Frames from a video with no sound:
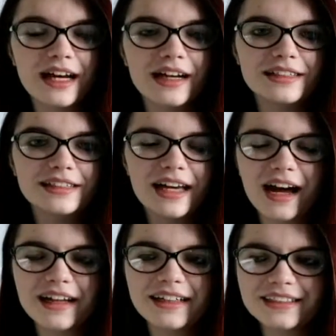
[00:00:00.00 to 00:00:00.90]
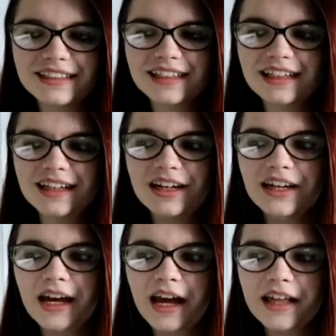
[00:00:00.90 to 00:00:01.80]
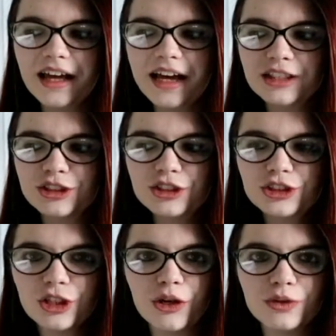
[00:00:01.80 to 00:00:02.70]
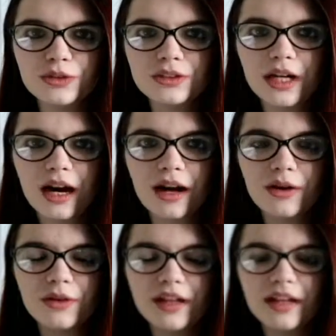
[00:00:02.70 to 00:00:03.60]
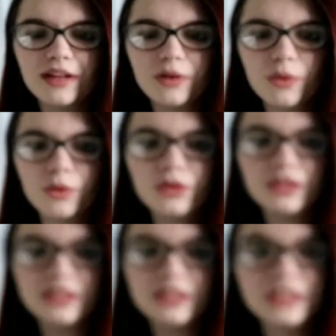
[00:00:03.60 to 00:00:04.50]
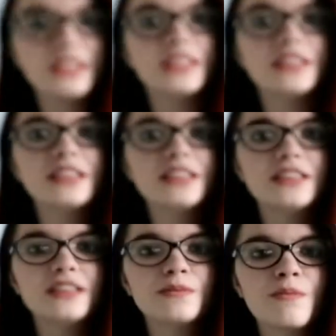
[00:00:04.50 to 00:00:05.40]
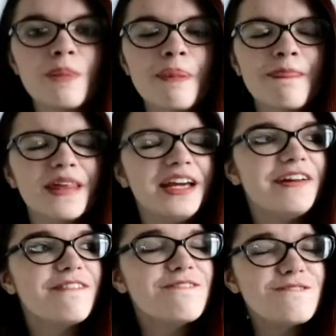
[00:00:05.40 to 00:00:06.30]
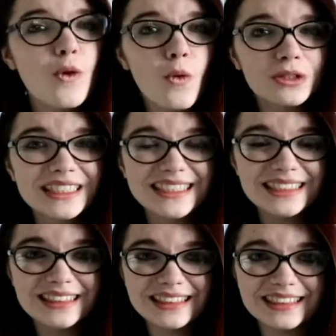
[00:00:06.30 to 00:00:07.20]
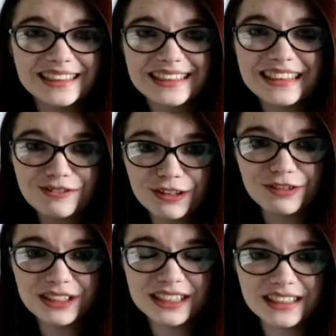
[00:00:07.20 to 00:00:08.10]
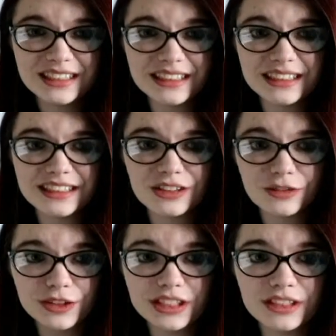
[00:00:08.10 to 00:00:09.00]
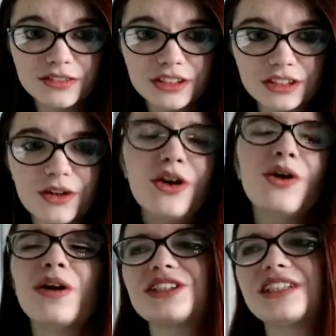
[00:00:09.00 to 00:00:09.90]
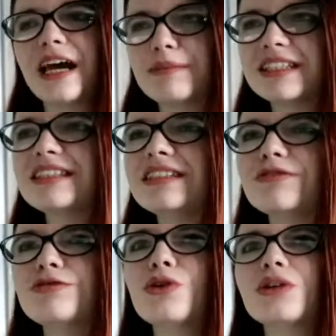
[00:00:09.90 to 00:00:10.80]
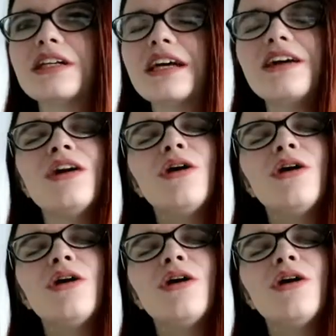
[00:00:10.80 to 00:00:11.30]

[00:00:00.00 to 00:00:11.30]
And yeah, it just shows how in all these years, in 14 years, nearly 15 years of a TV show, well, actually came in season 4, didn't he?